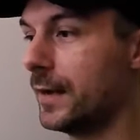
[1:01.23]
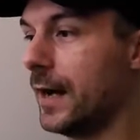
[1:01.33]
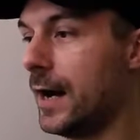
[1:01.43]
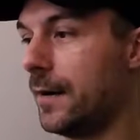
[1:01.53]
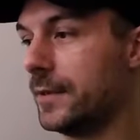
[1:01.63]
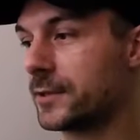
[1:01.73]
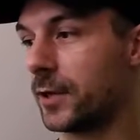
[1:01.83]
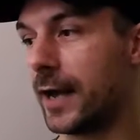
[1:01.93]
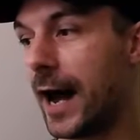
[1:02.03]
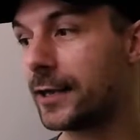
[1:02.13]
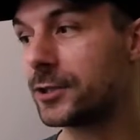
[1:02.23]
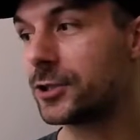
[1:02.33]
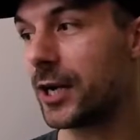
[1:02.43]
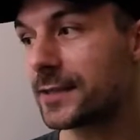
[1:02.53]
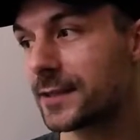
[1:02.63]
It's got
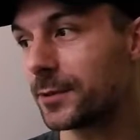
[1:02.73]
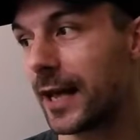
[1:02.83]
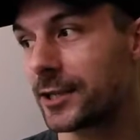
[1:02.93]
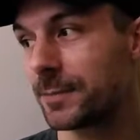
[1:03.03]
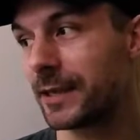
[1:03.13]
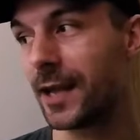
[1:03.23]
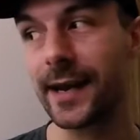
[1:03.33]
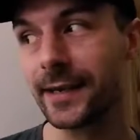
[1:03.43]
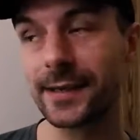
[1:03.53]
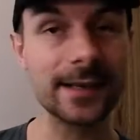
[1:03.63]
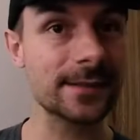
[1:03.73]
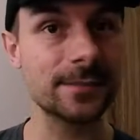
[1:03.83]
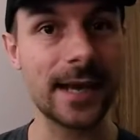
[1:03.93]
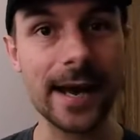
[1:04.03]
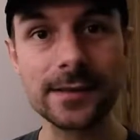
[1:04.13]
adjustable RGB lighting and custom
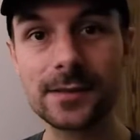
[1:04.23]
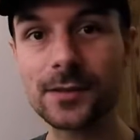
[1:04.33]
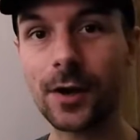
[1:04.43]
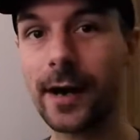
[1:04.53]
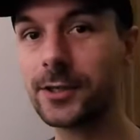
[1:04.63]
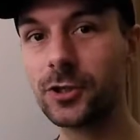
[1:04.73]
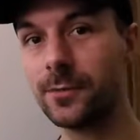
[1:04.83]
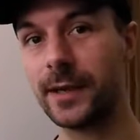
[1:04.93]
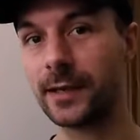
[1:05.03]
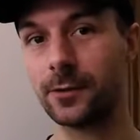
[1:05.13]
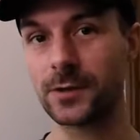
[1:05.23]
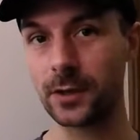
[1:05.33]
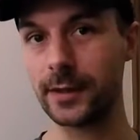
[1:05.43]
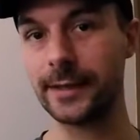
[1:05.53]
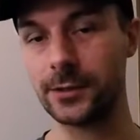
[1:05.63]
tags, so I assume it can also
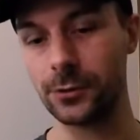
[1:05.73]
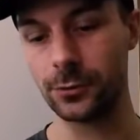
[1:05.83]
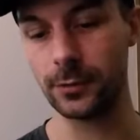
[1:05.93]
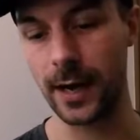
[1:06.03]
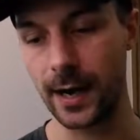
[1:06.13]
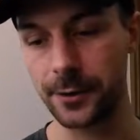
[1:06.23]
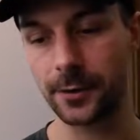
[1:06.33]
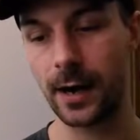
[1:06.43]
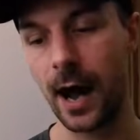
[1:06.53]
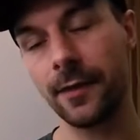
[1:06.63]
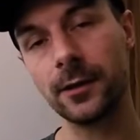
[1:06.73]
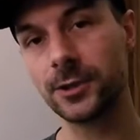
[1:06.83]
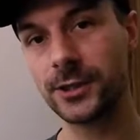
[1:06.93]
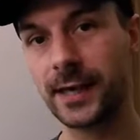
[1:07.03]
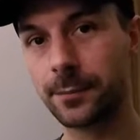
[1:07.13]
link to your other
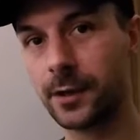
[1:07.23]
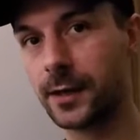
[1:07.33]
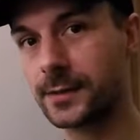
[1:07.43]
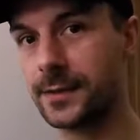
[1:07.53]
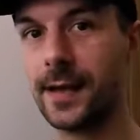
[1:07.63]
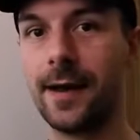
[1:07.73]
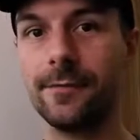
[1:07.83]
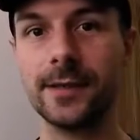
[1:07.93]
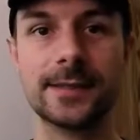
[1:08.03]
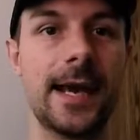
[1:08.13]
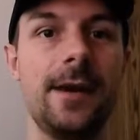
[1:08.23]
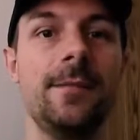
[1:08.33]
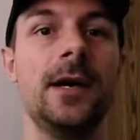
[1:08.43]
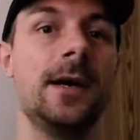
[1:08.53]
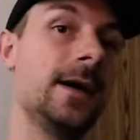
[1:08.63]
Logitech products that have the same
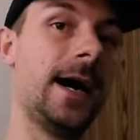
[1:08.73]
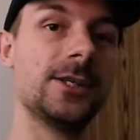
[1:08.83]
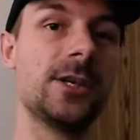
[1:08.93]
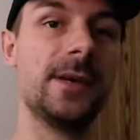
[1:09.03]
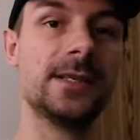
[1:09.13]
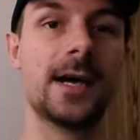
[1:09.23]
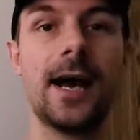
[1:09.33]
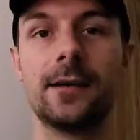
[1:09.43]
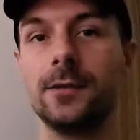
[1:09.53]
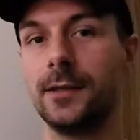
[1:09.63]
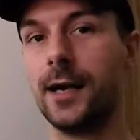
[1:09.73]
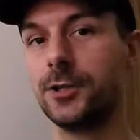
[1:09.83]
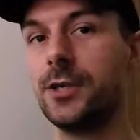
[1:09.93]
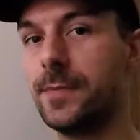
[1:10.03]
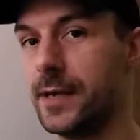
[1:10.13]
RGB cycle and
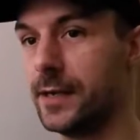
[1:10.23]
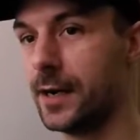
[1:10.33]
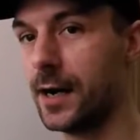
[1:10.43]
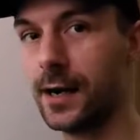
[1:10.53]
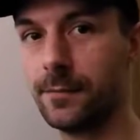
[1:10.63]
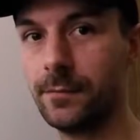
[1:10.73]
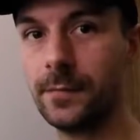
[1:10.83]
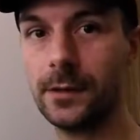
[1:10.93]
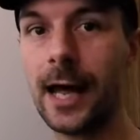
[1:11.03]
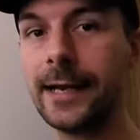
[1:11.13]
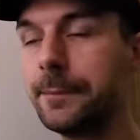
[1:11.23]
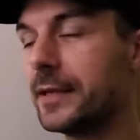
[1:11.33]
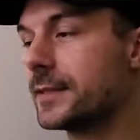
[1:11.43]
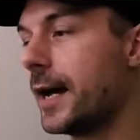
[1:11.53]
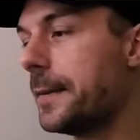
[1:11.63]
RGB lighting
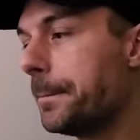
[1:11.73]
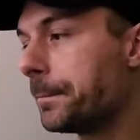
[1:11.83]
inside.